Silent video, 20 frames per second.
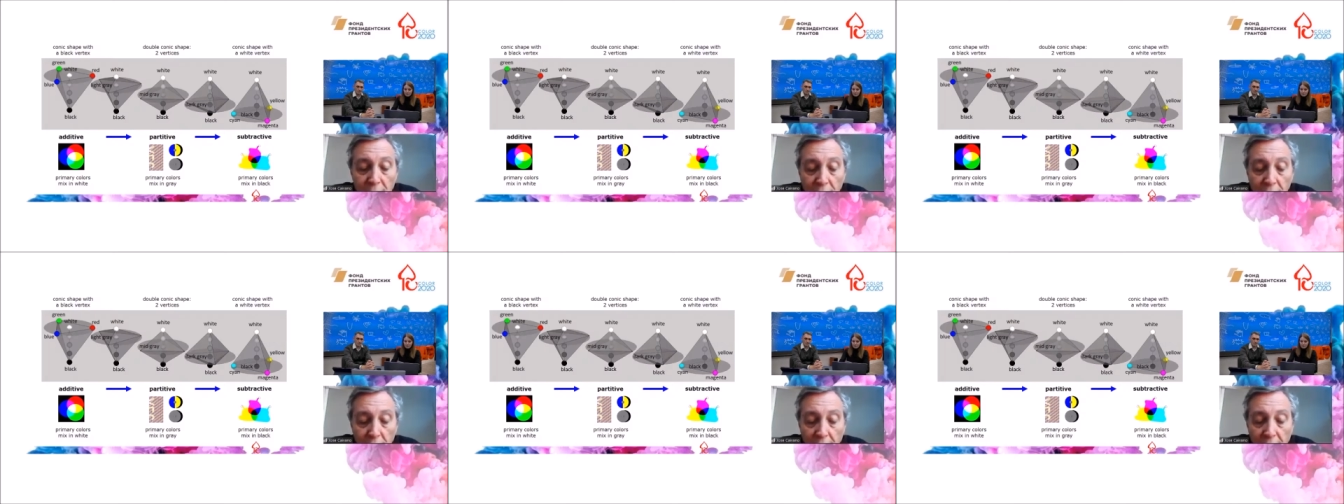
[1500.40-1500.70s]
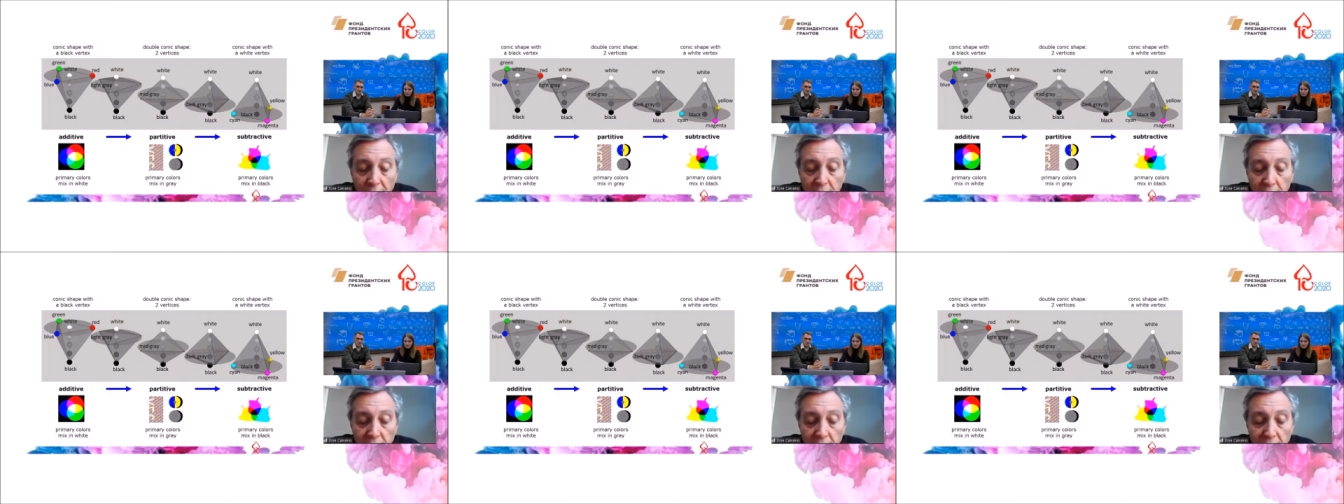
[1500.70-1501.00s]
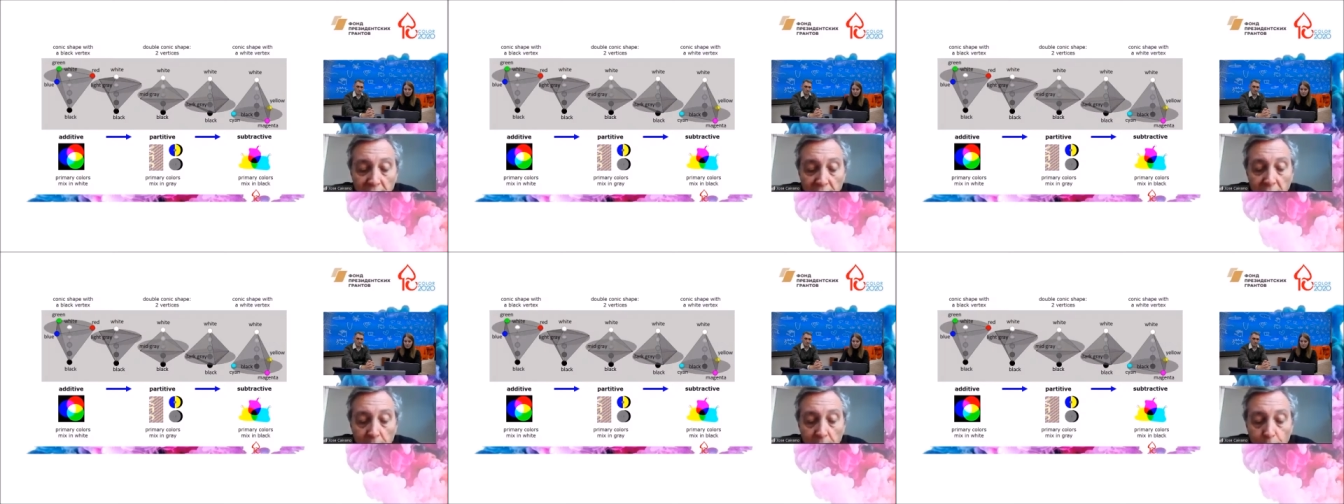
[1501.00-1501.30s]
red,
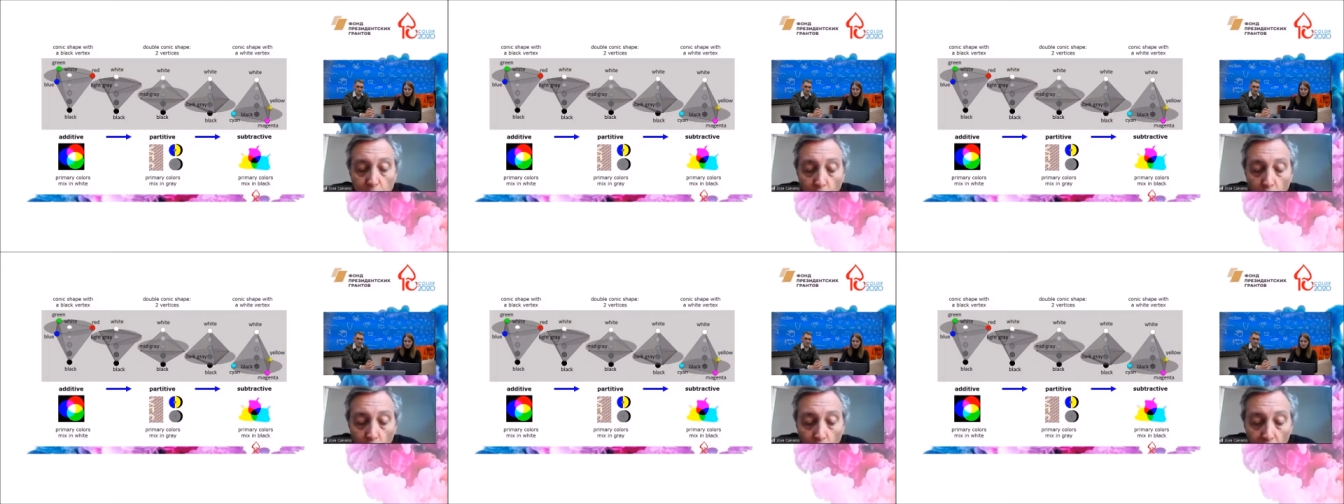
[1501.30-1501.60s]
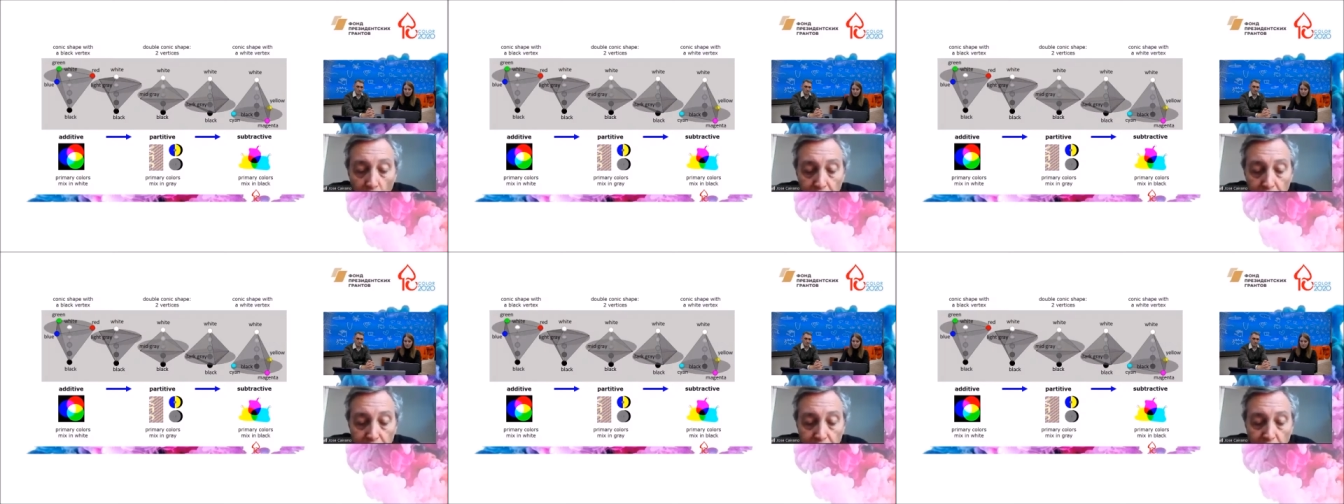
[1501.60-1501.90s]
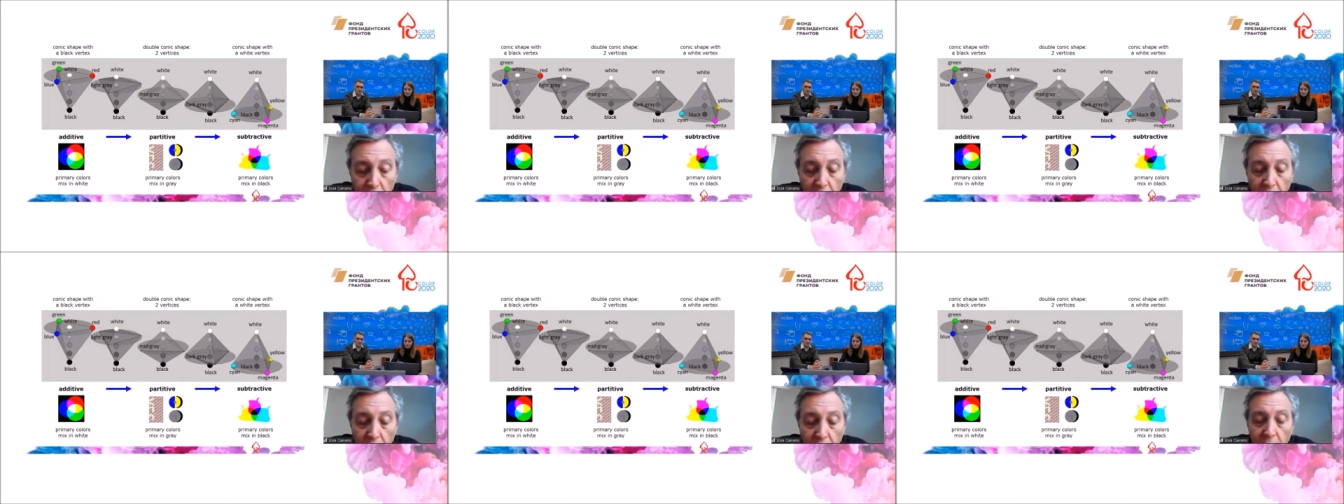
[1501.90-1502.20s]
green, and blue,
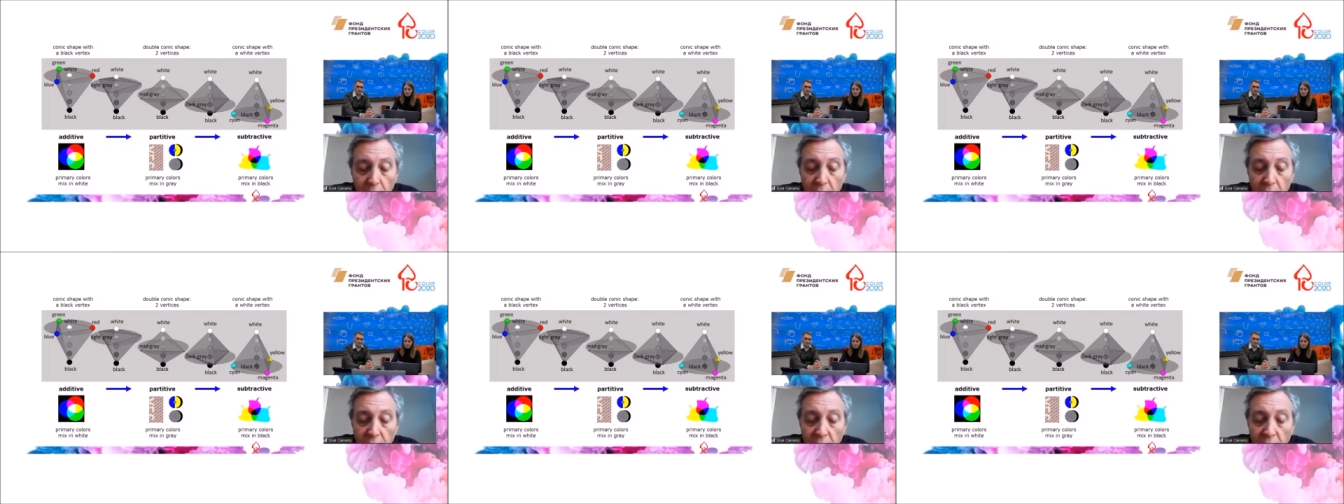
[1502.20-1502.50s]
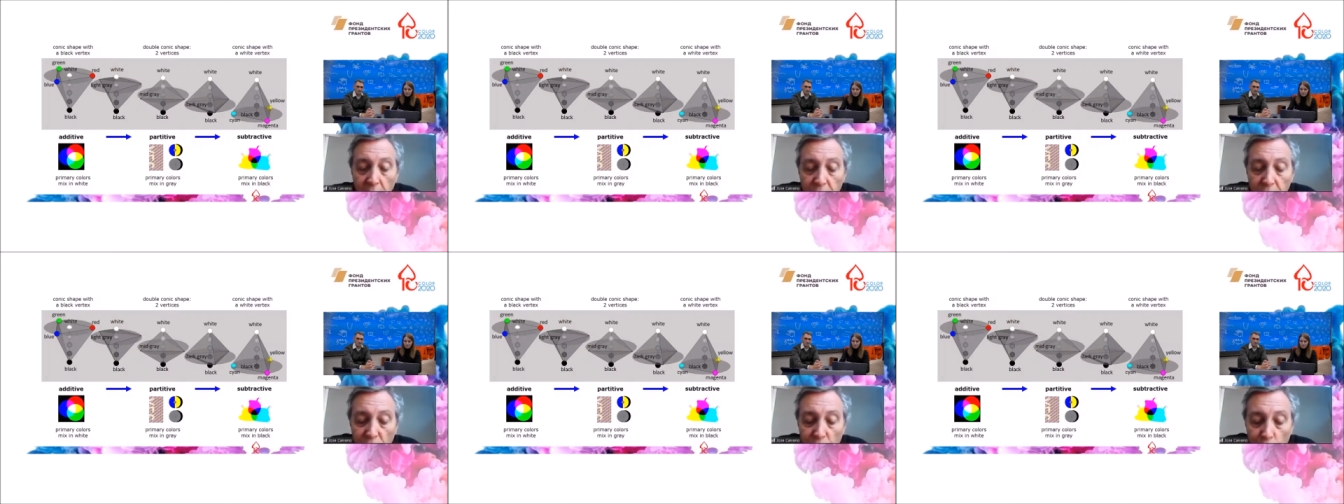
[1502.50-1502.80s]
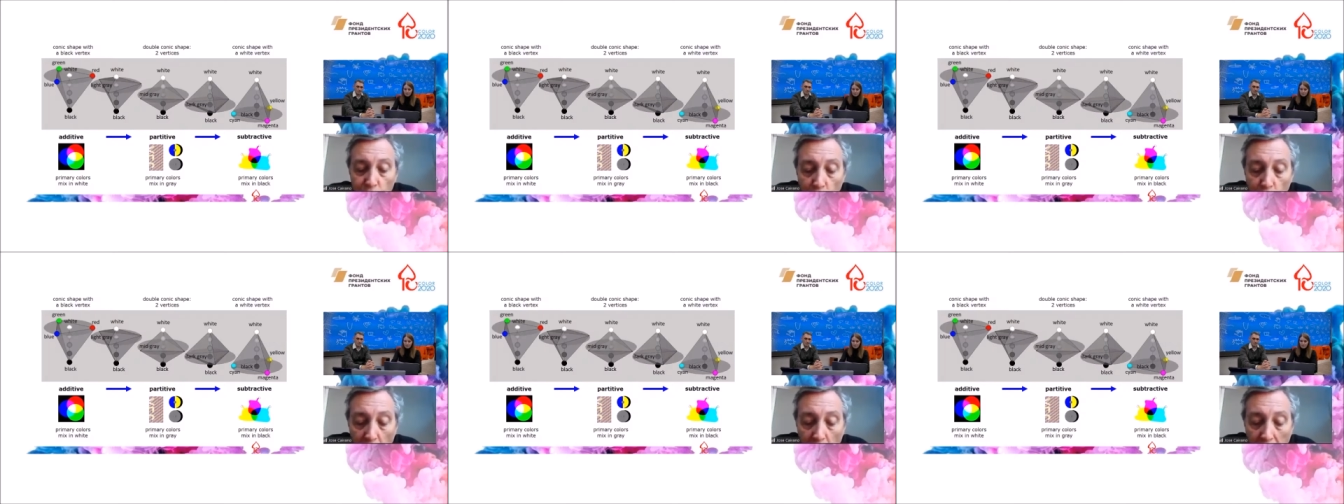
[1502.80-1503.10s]
gives
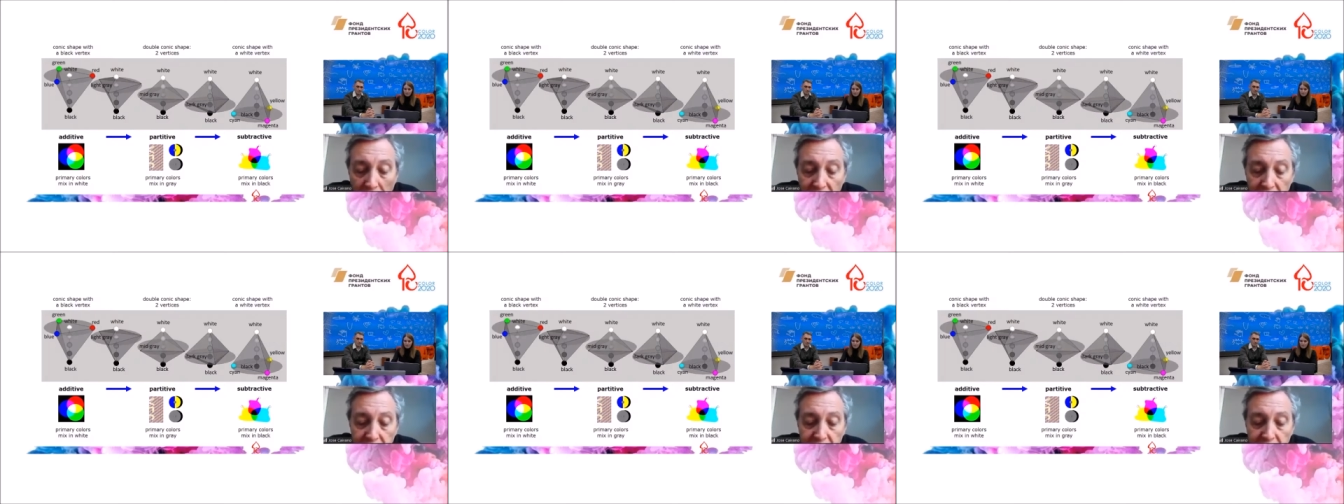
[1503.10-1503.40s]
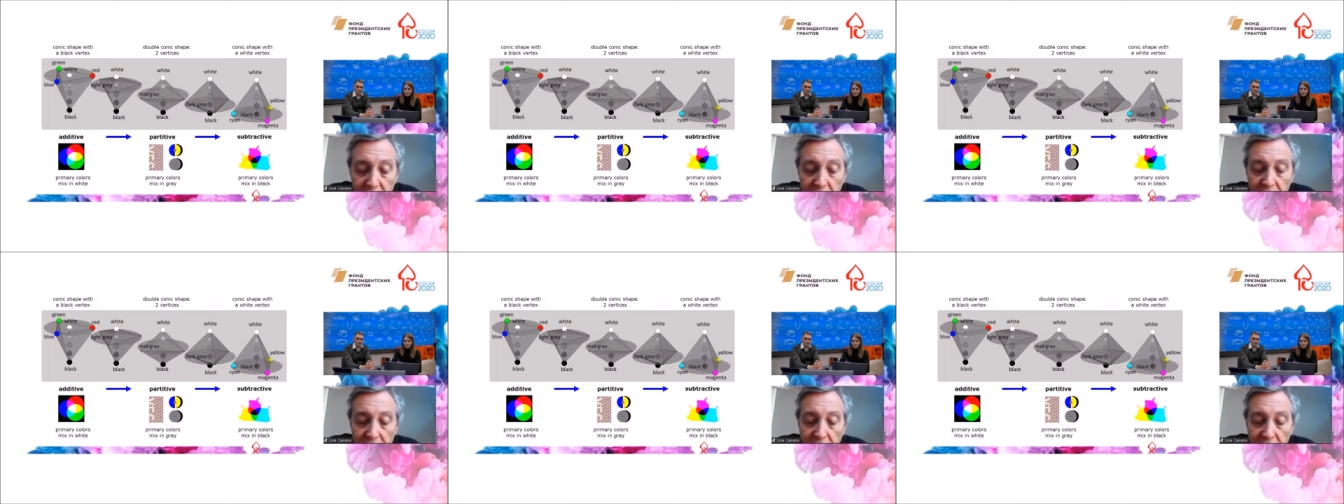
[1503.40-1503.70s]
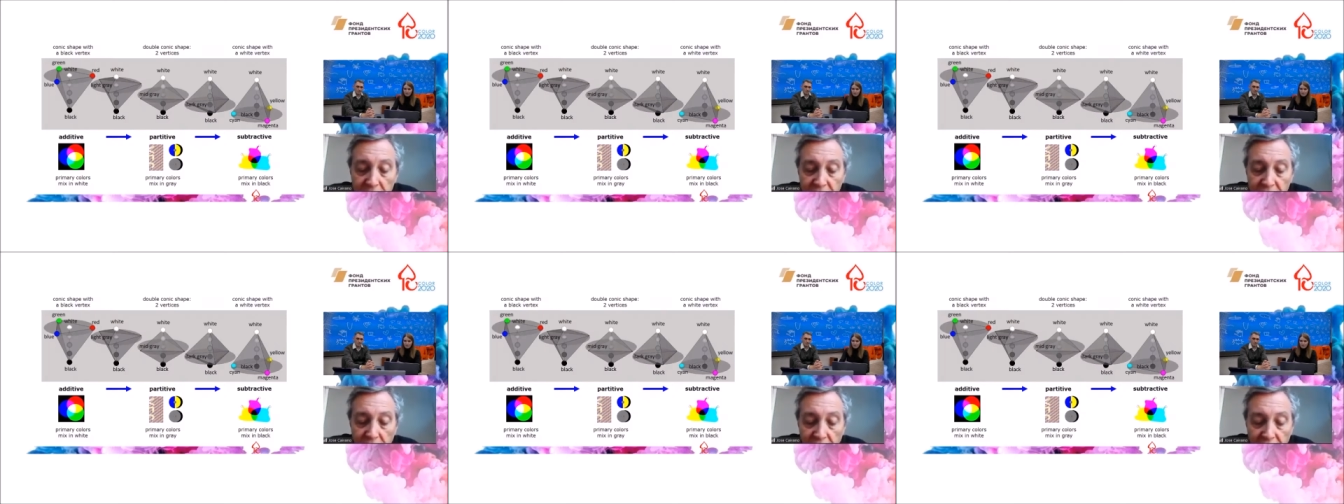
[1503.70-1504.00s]
white
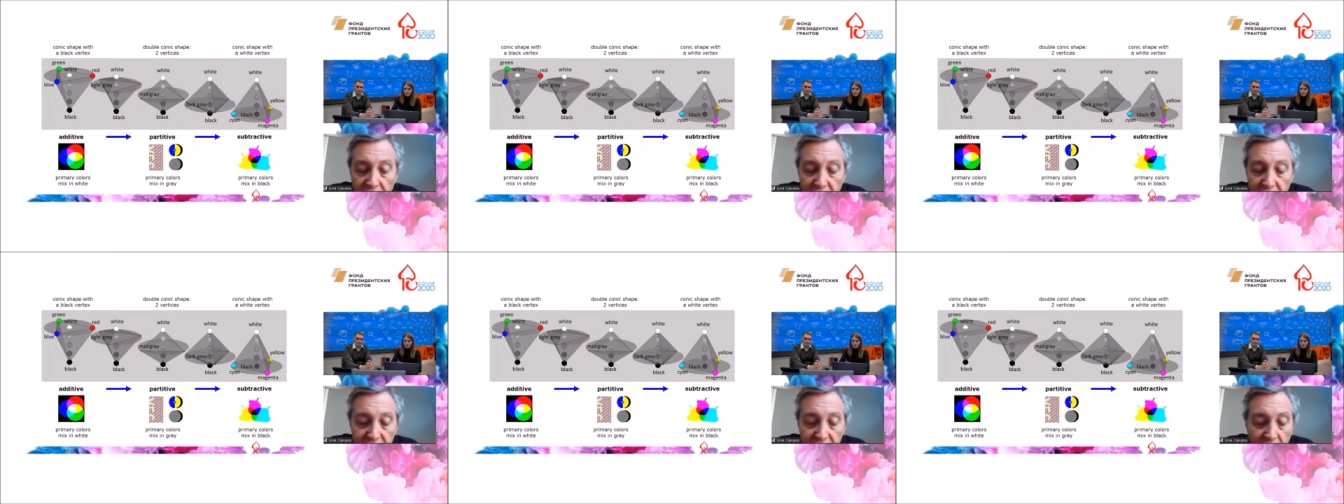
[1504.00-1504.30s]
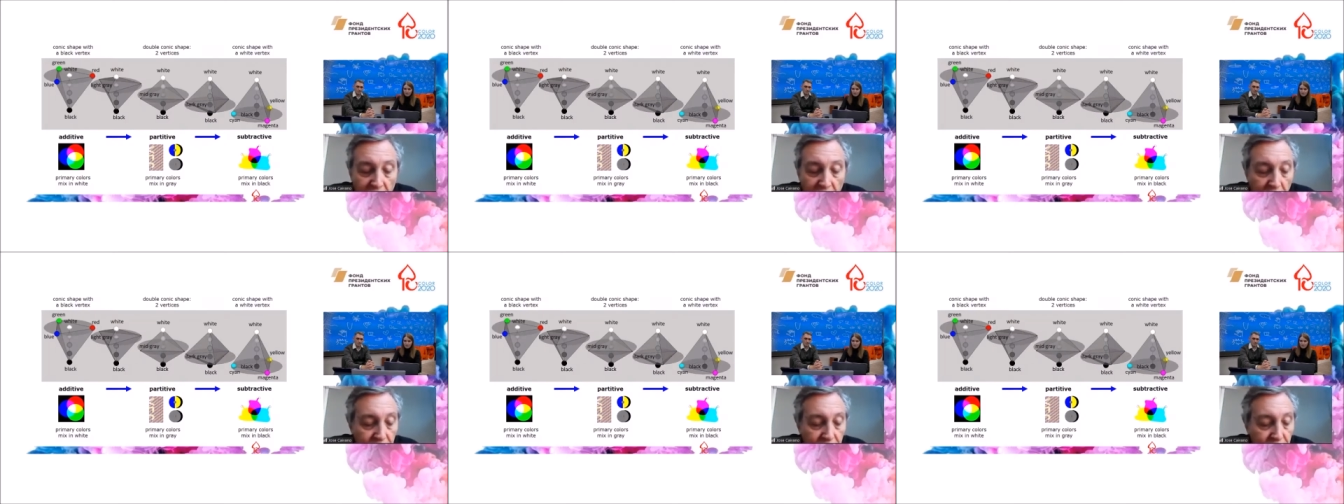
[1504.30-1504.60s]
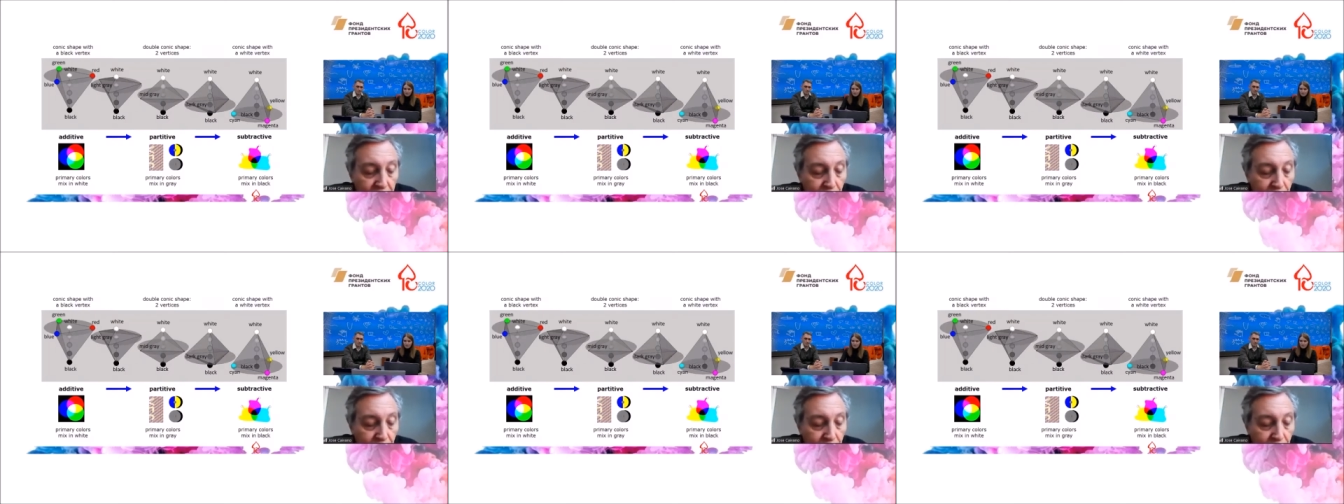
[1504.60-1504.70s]
as a result.